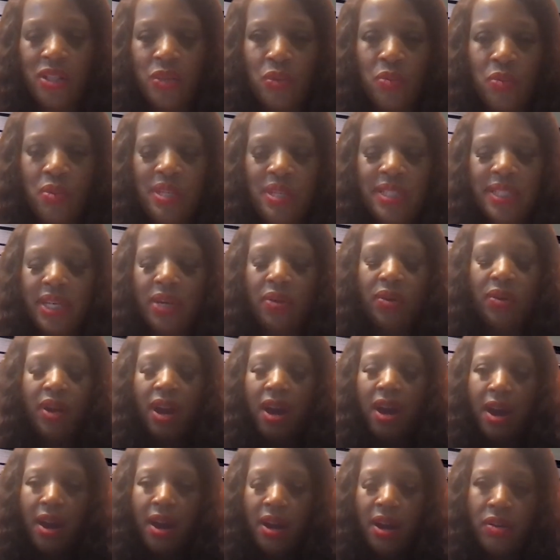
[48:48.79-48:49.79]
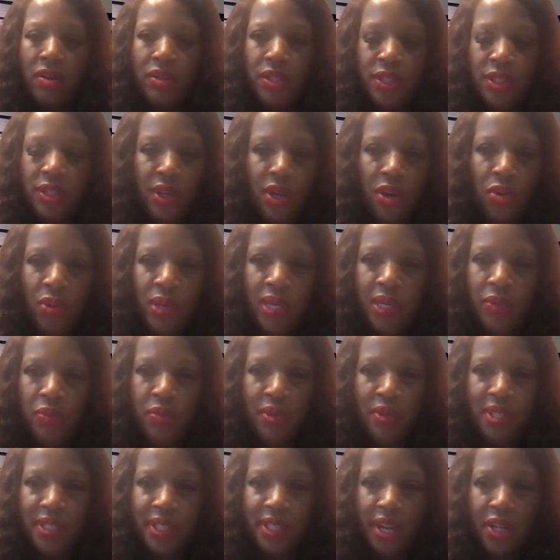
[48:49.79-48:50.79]
When we sell cars, you know,
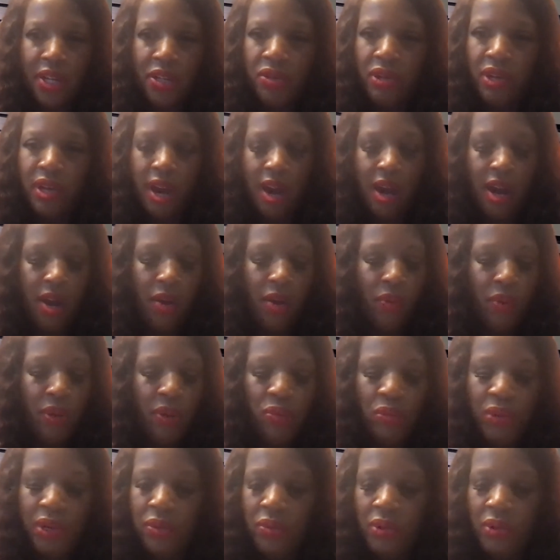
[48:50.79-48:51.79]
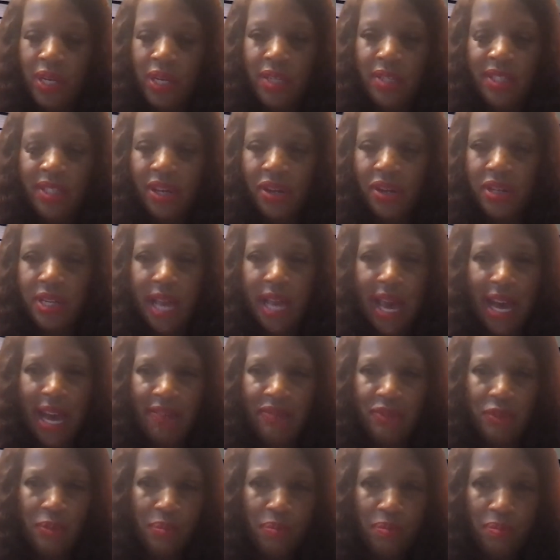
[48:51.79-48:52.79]
we sell your car. We want to sell you the
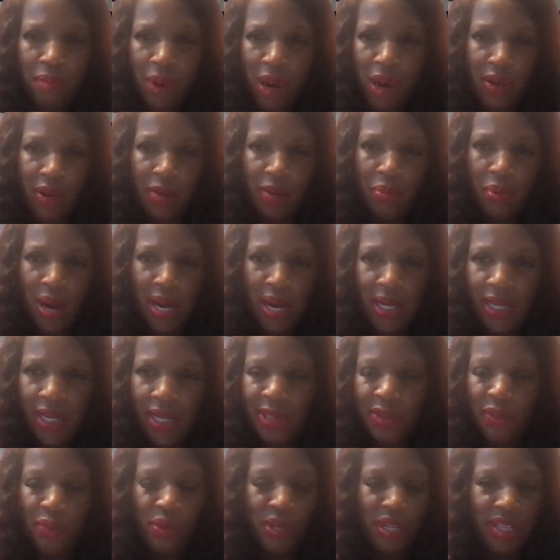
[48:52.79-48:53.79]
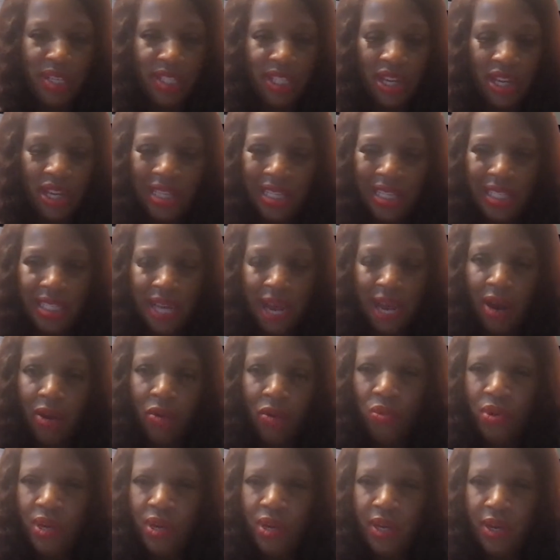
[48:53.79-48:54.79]
aftermarket products. We want to sell you the tire
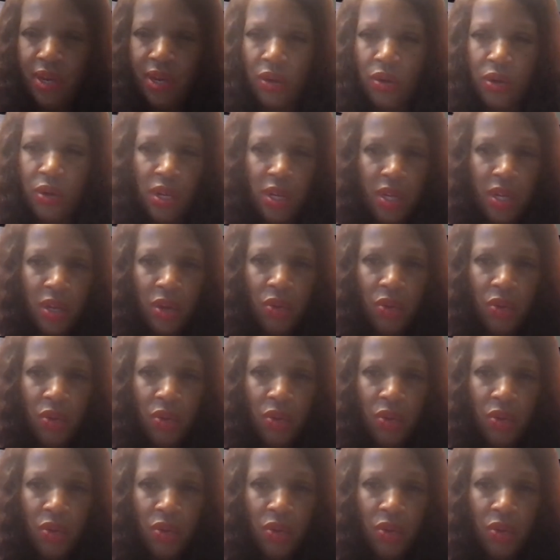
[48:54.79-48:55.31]
and wheel.